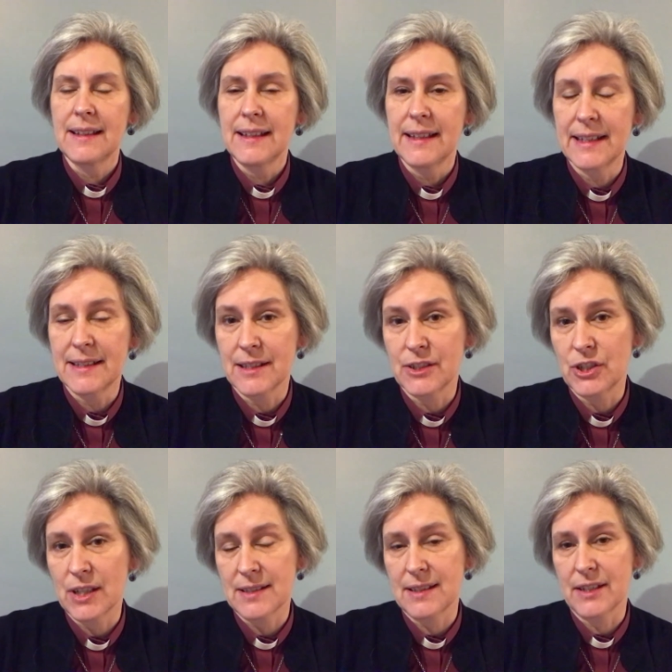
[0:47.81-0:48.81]
And it's at
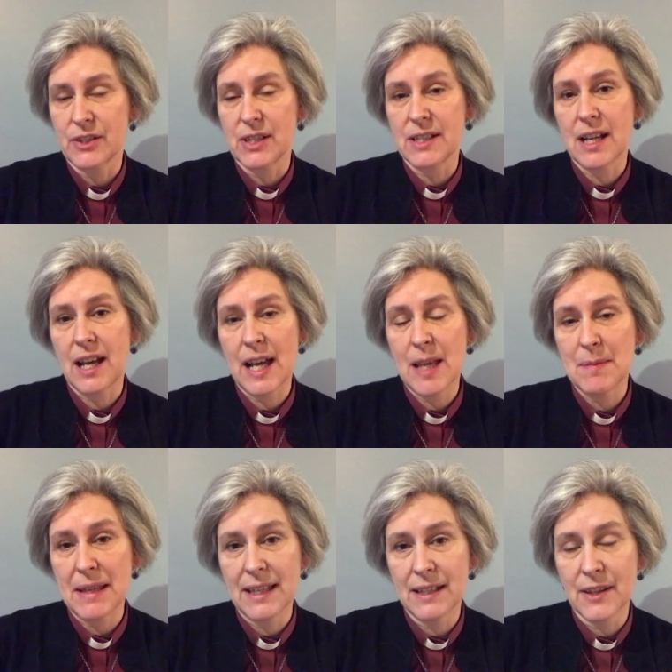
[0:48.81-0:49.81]
just such a
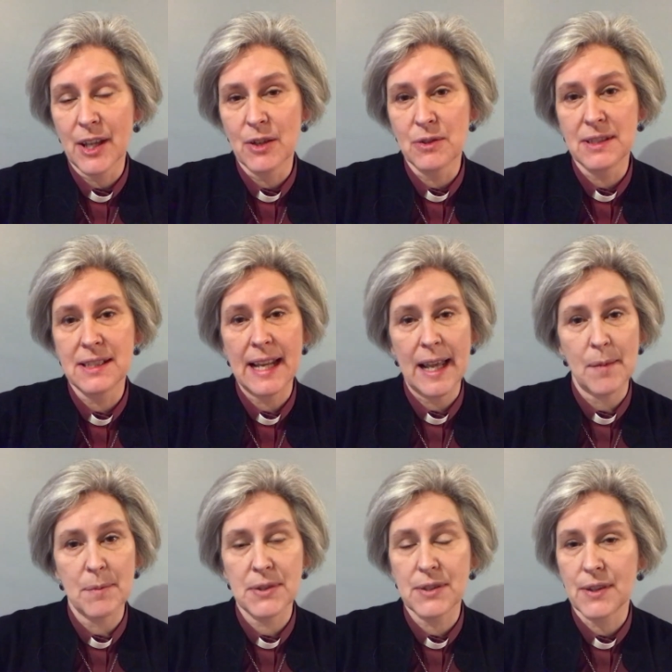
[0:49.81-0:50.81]
time in those
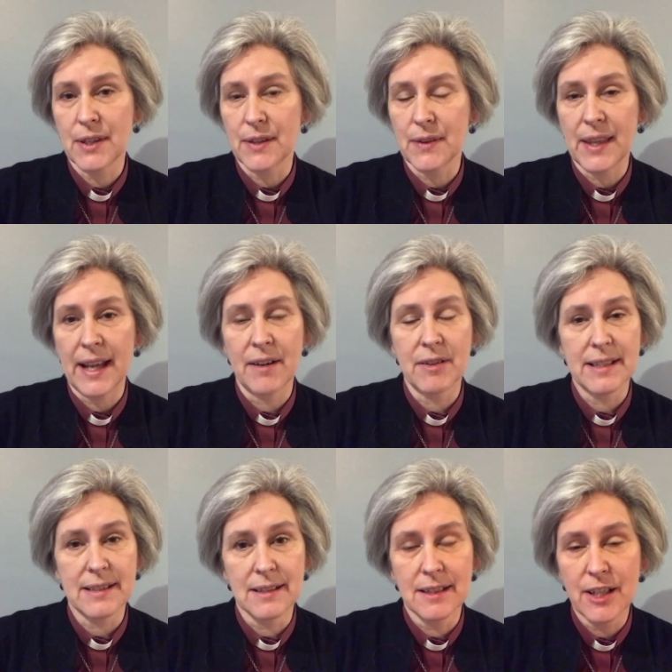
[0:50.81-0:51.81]
depths that there
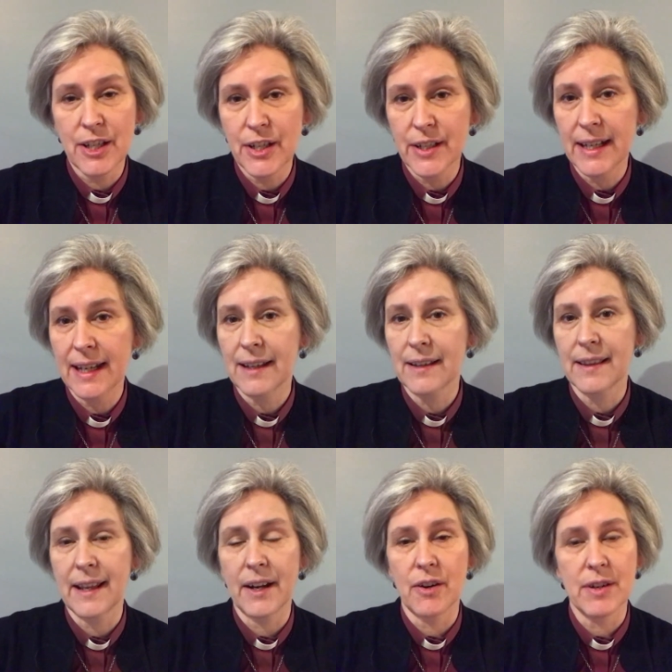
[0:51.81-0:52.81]
is learning,
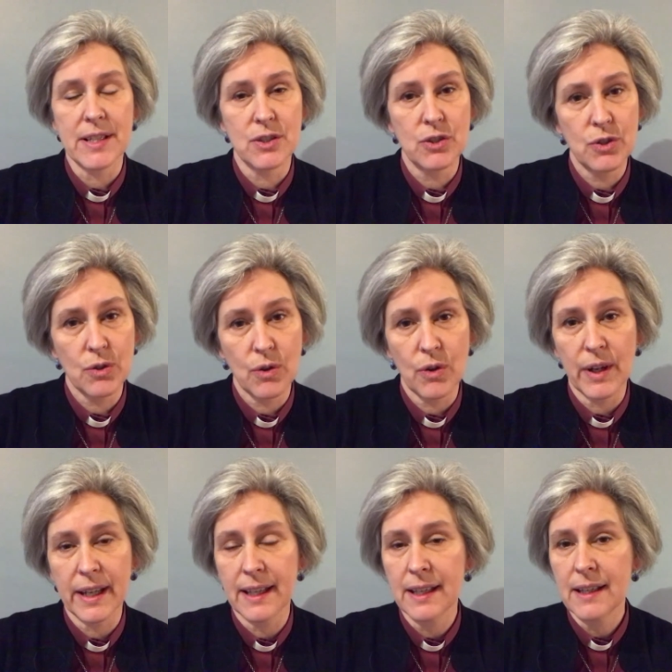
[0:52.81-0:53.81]
there is
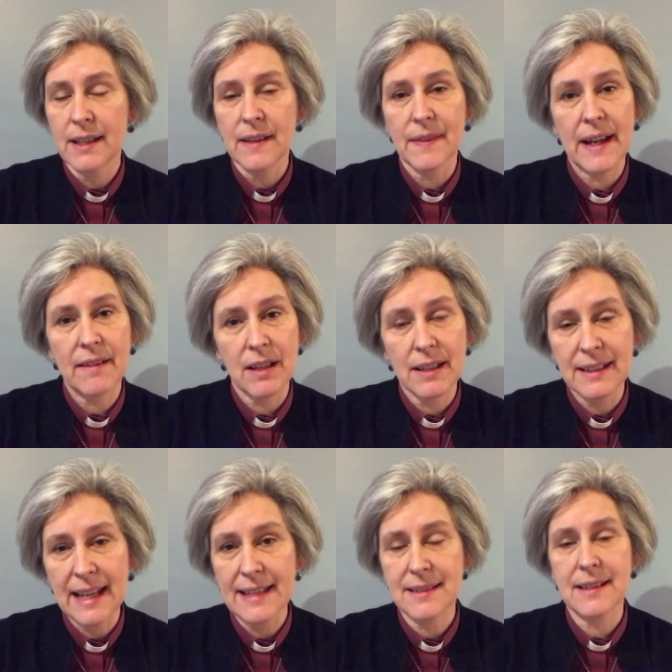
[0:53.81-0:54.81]
joy, there are
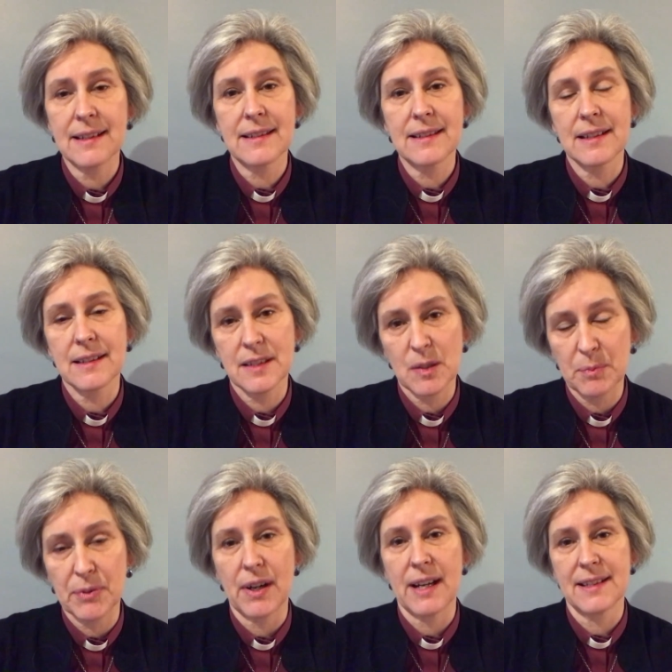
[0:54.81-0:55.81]
lessons and
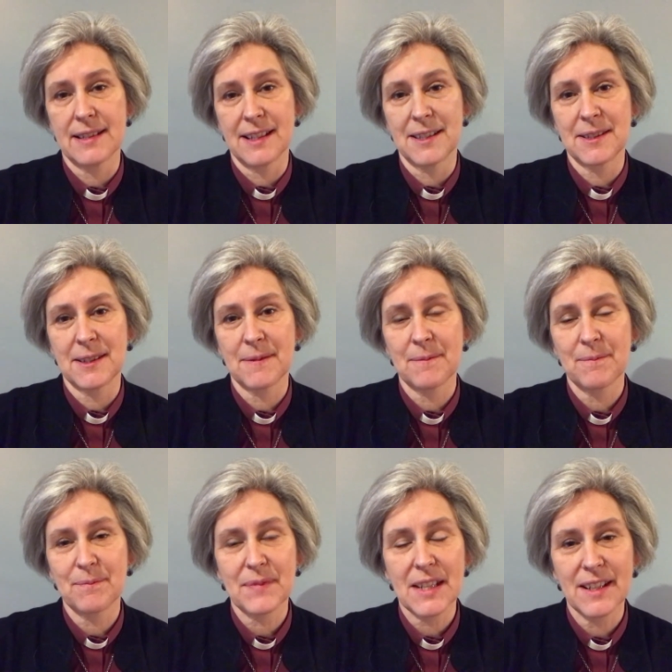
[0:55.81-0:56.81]
surprises.
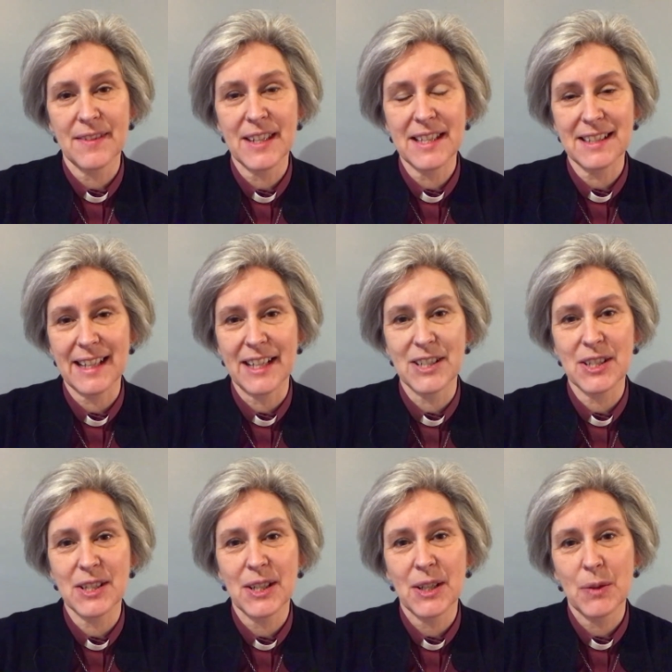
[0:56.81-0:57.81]
And this
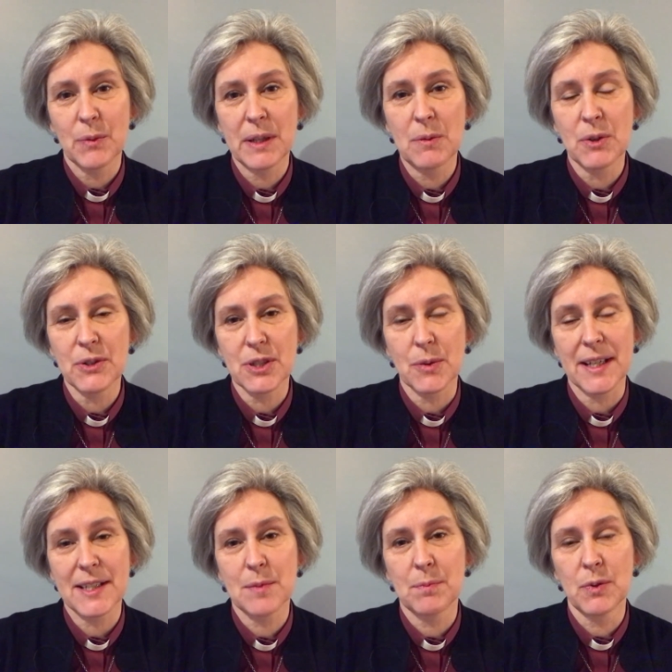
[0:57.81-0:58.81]
Lent, we want to
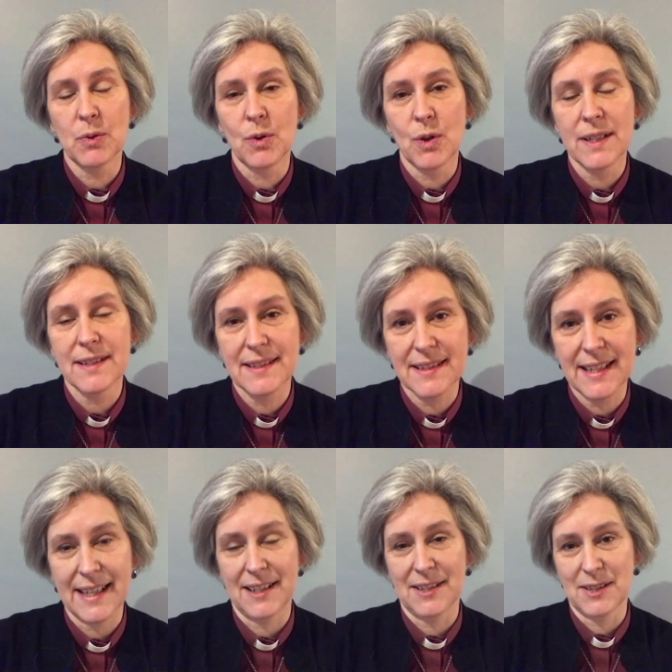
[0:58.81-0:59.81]
explore
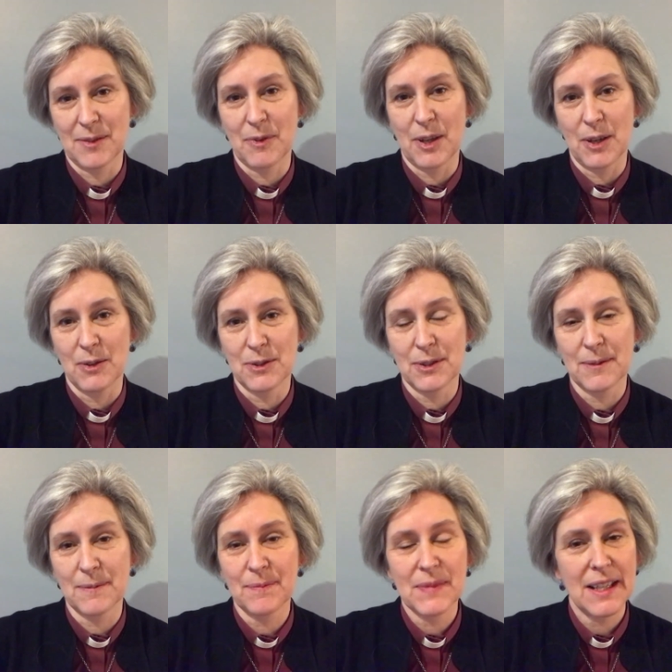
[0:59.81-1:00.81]
six of
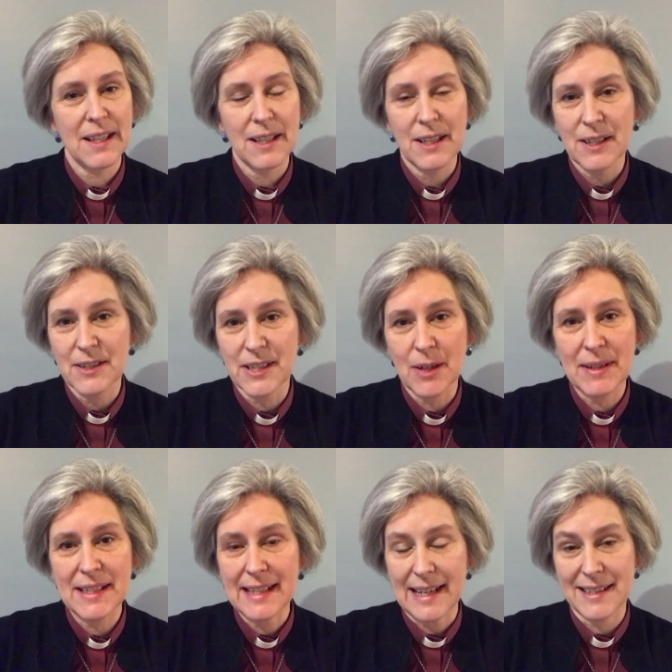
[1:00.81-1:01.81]
those. So
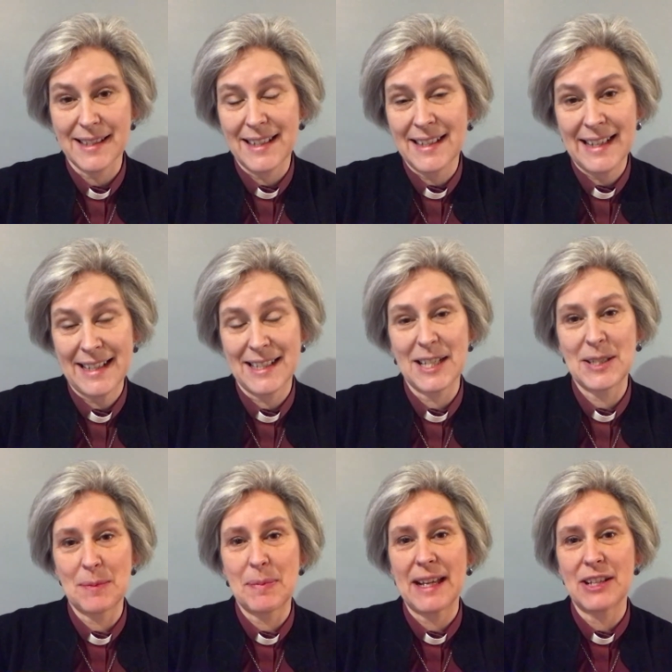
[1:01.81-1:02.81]
in
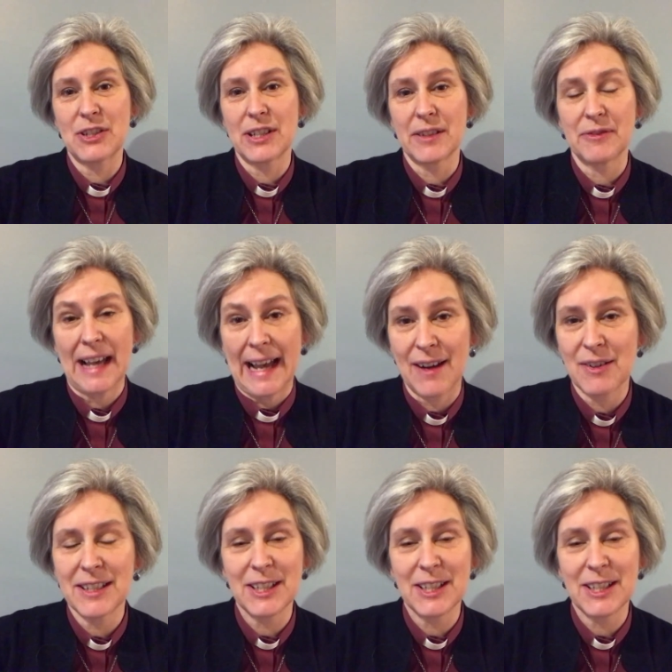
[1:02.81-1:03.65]
anticipation of our